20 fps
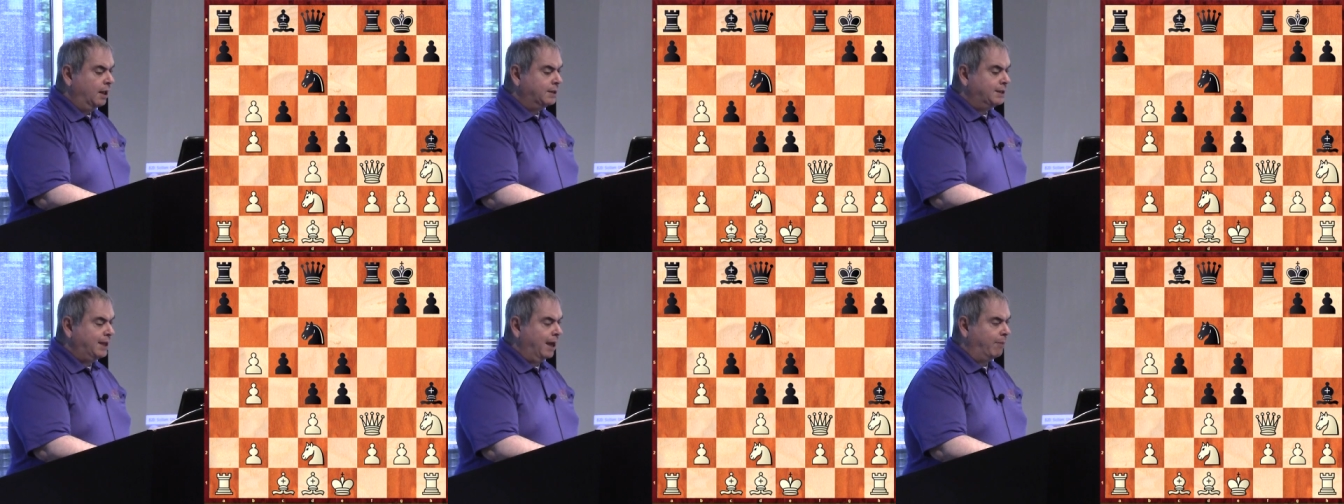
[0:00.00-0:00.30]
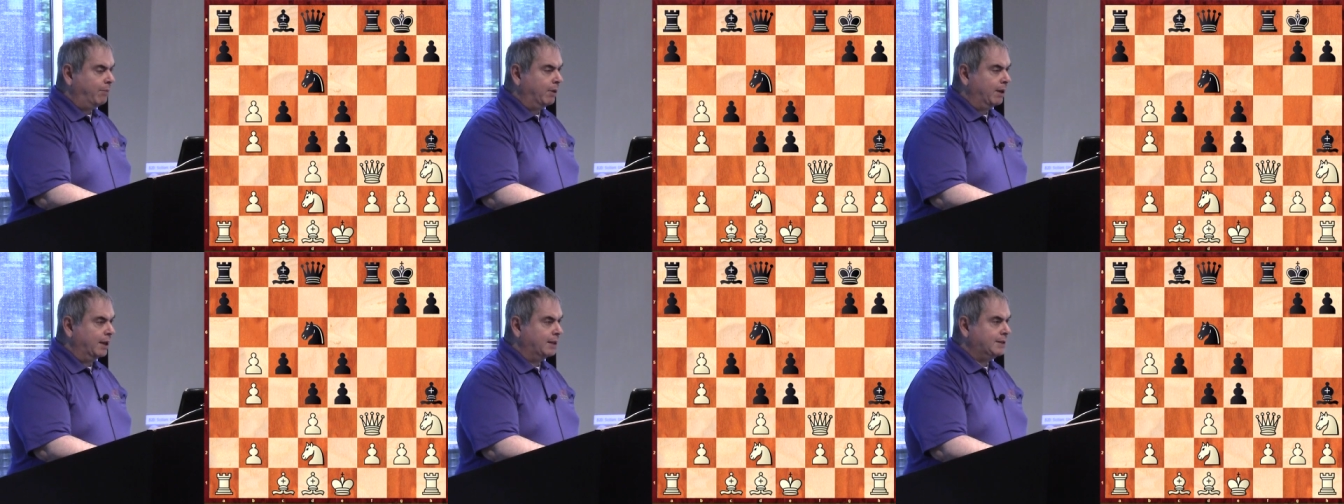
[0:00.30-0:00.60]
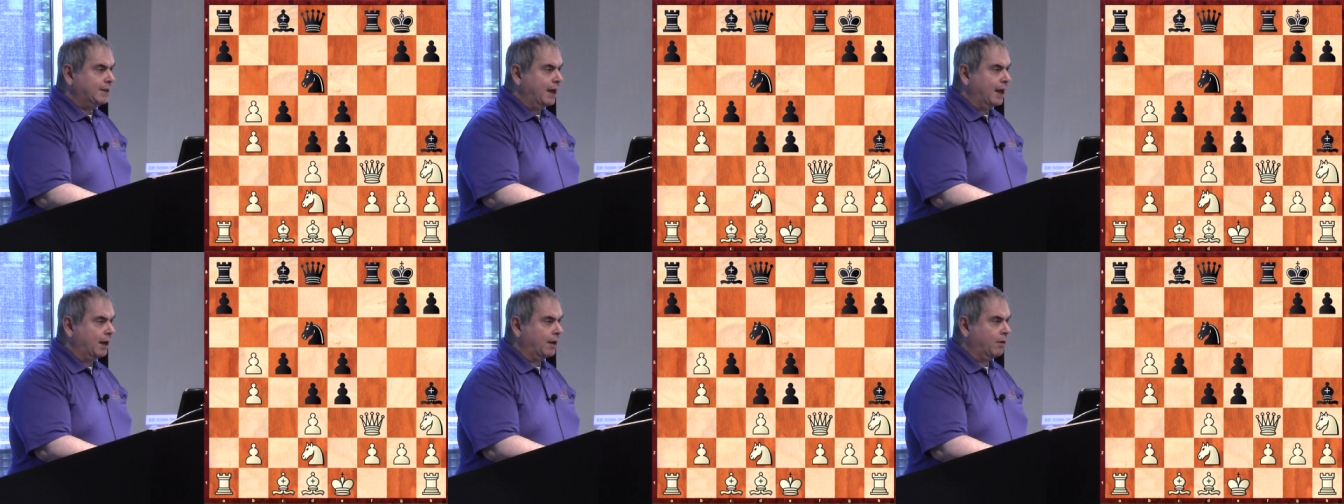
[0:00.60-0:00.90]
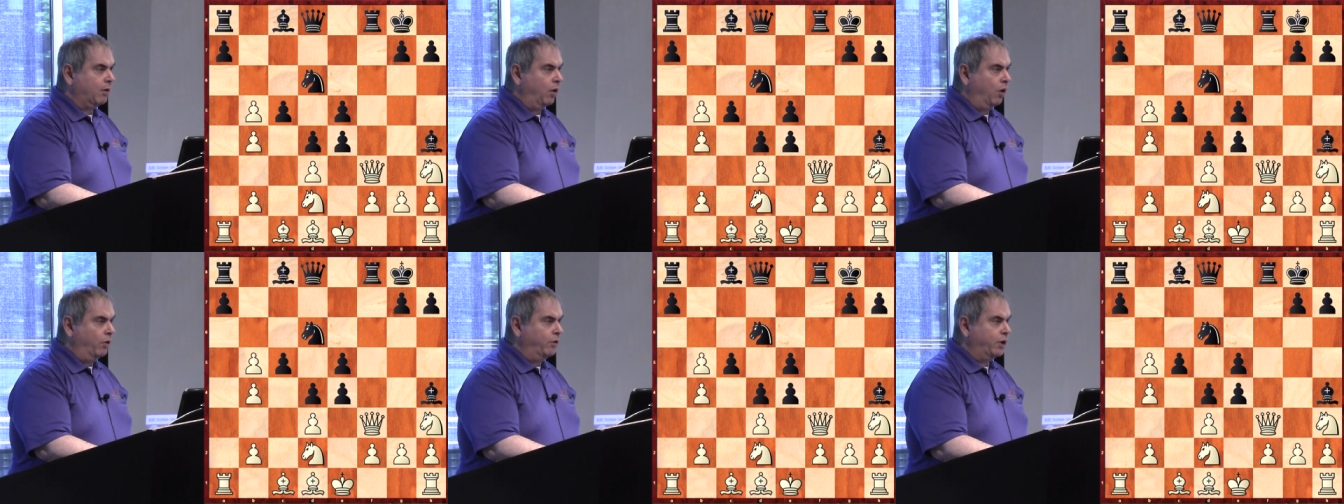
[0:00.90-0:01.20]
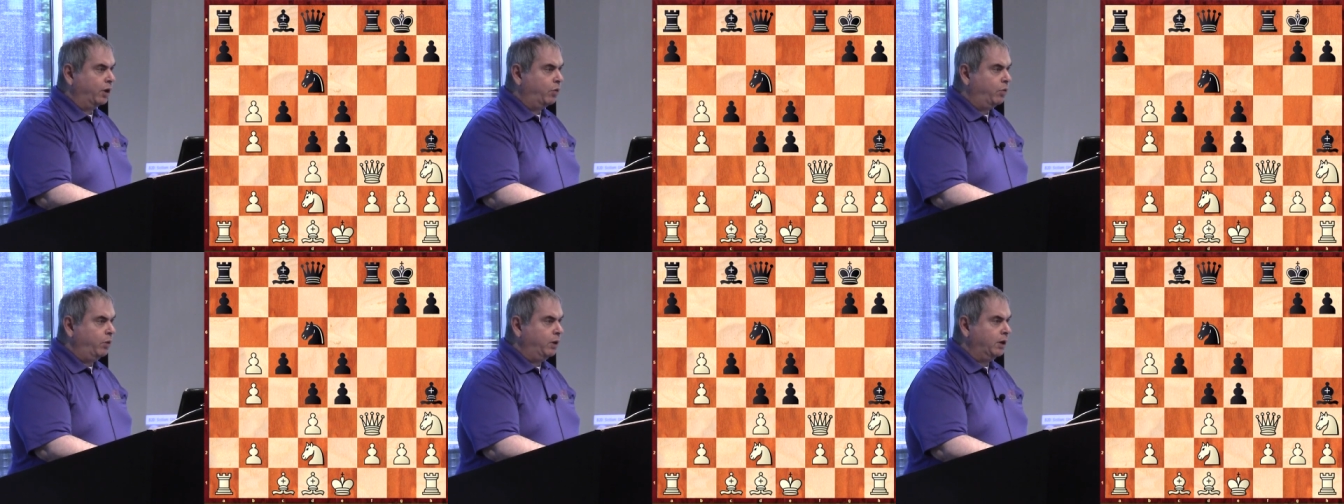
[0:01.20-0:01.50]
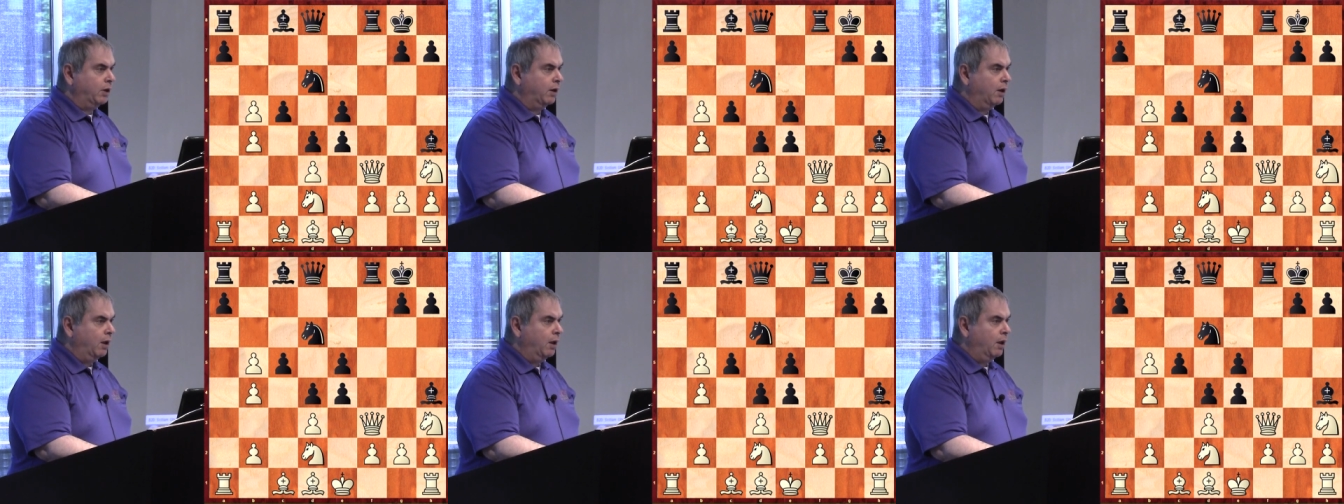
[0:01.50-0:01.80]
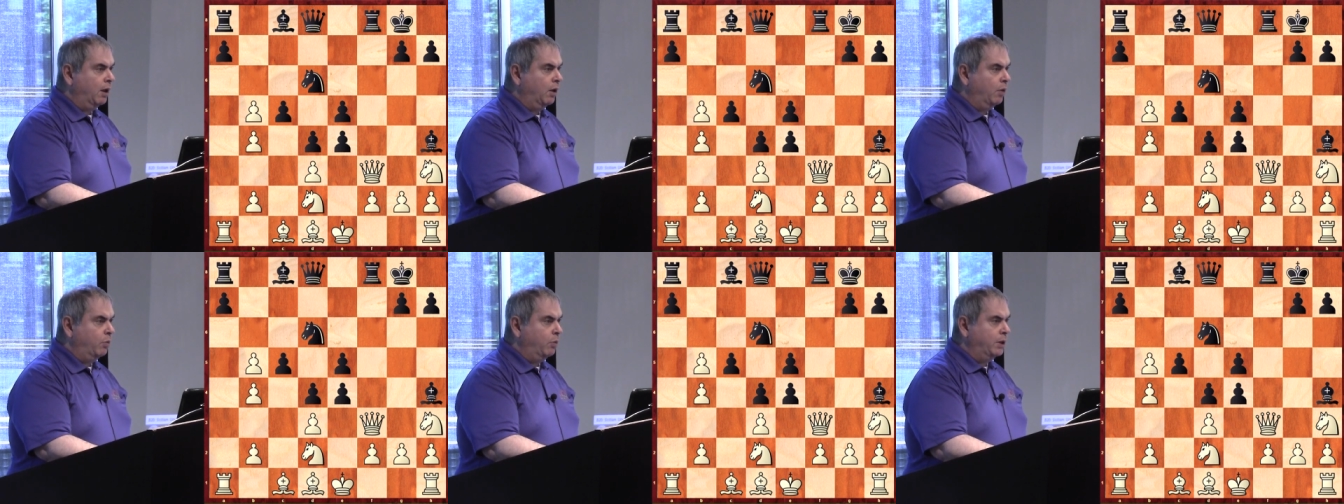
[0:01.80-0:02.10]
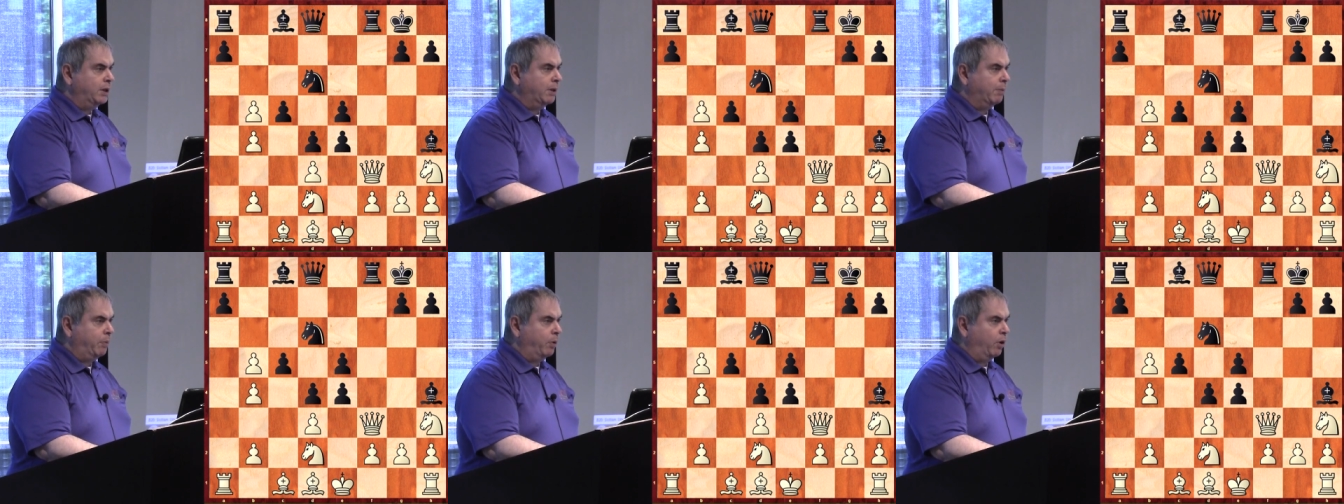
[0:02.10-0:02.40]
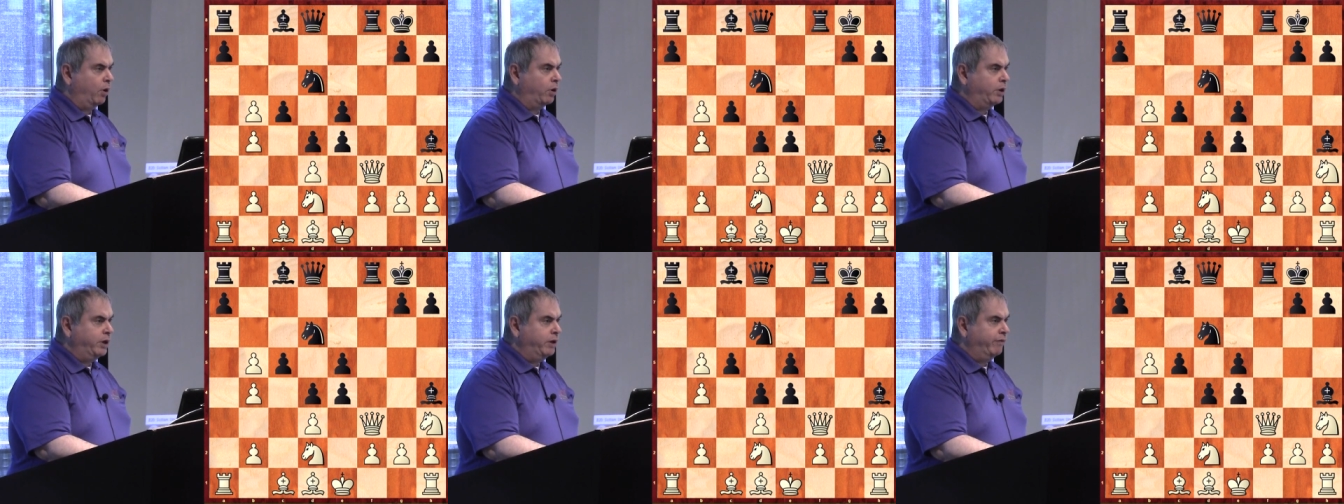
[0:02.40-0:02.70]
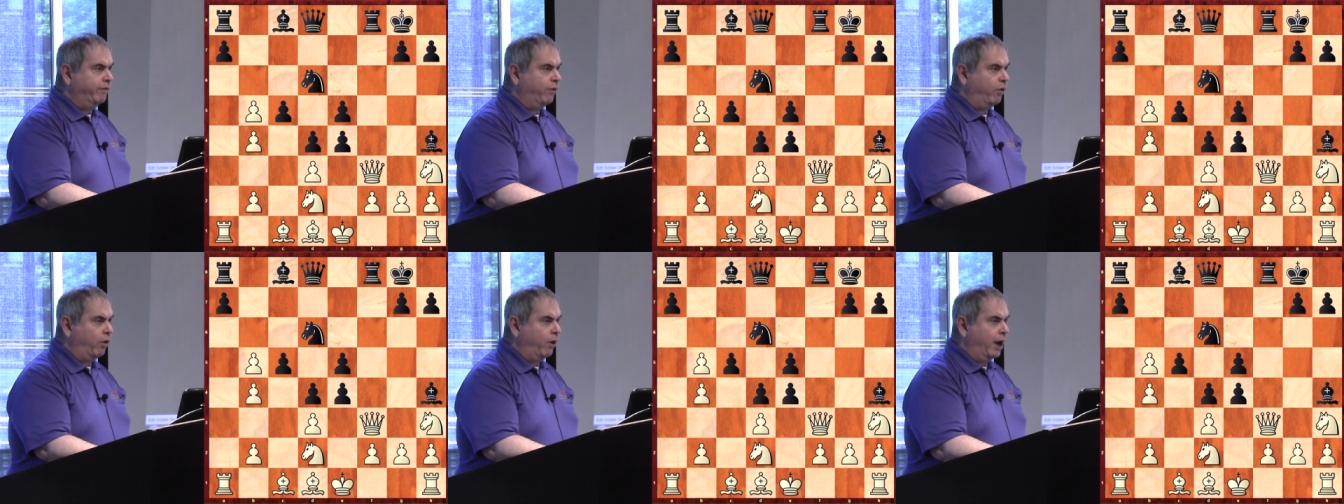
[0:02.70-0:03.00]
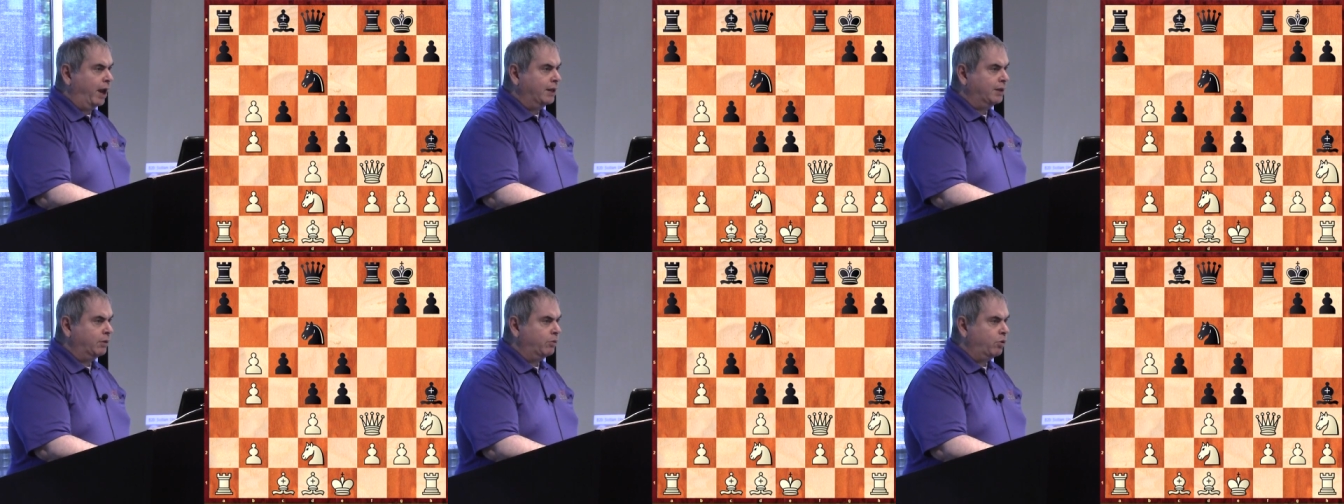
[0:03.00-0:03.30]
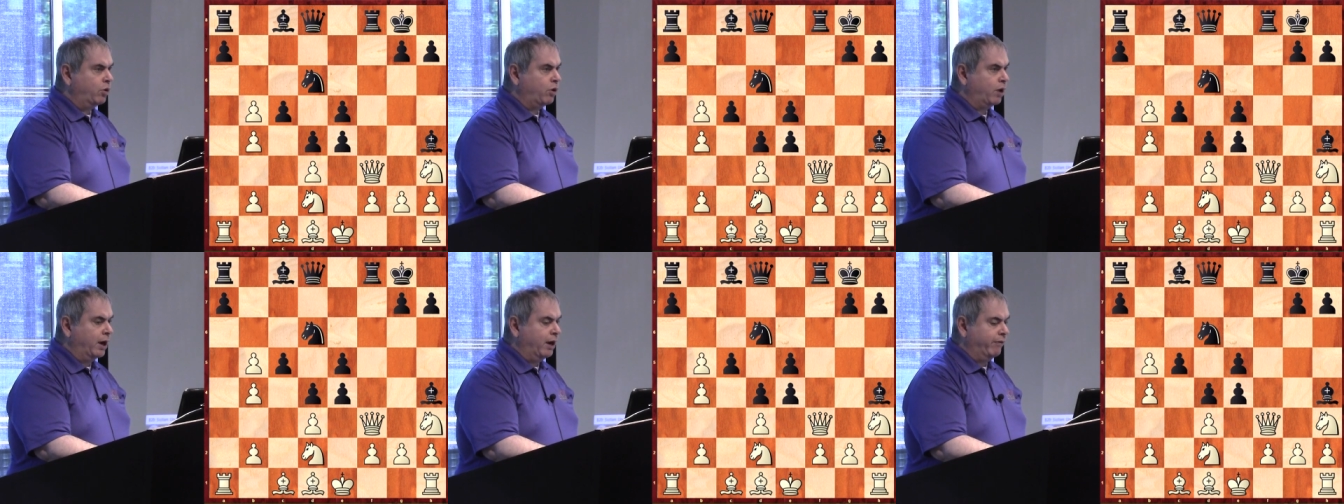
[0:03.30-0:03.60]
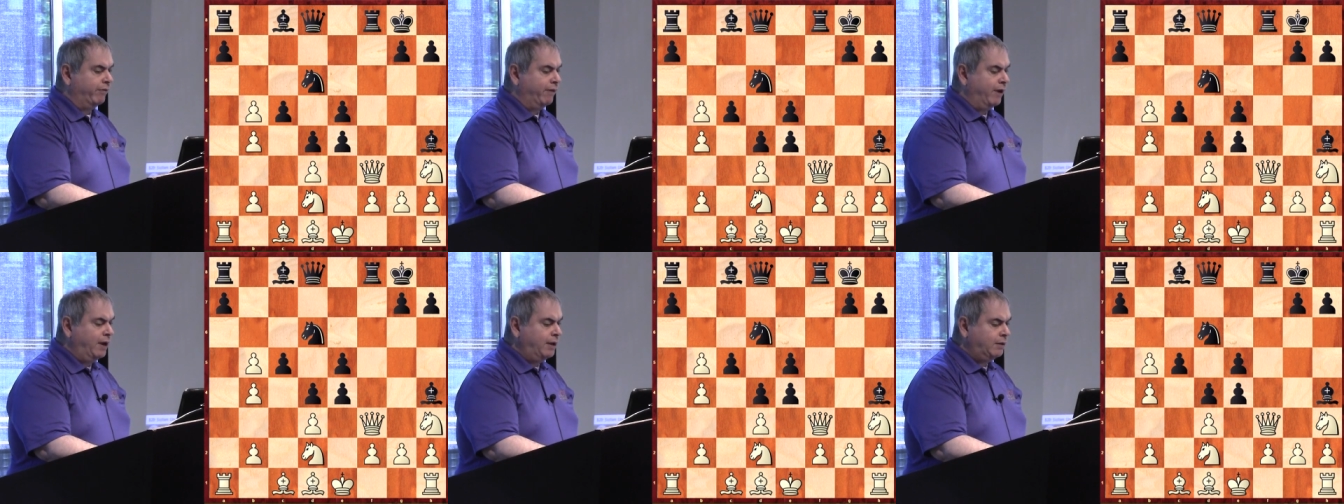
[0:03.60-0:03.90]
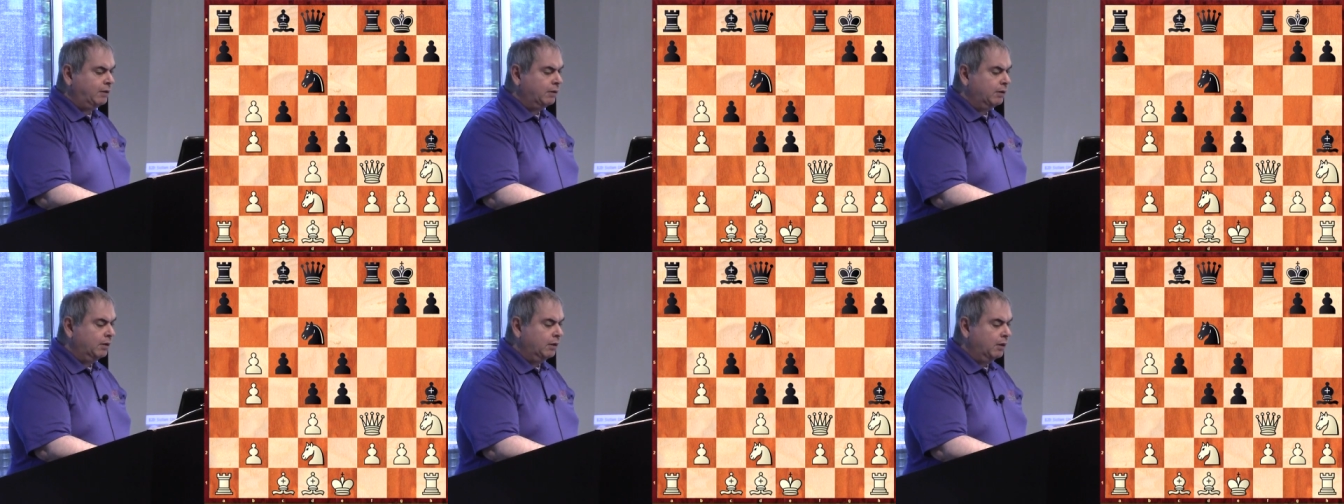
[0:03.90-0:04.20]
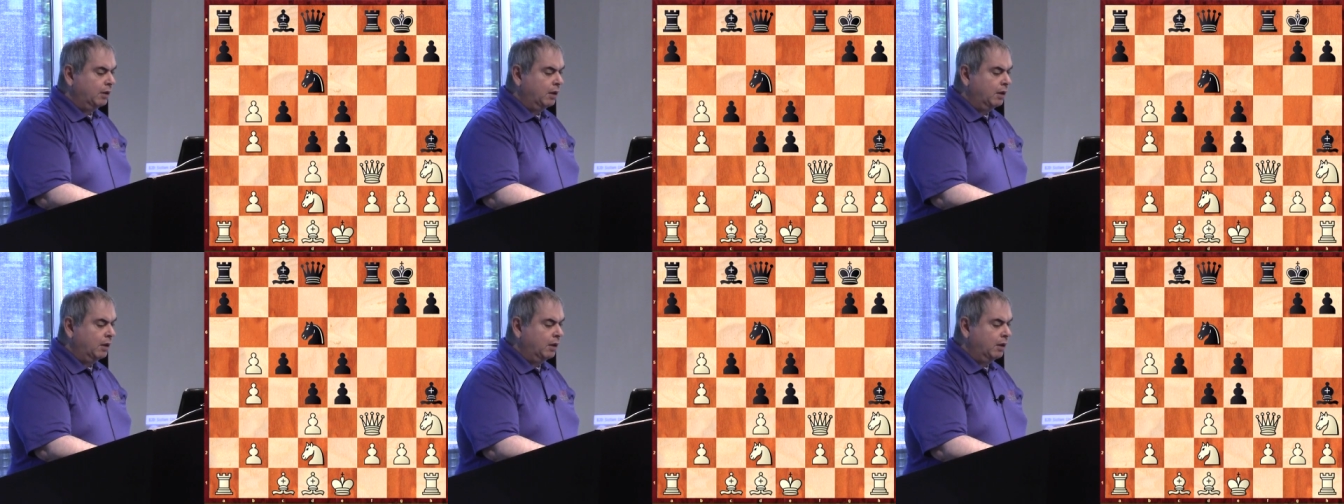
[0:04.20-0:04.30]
double attack on the queen with the pawn on e4 and the rook on f8.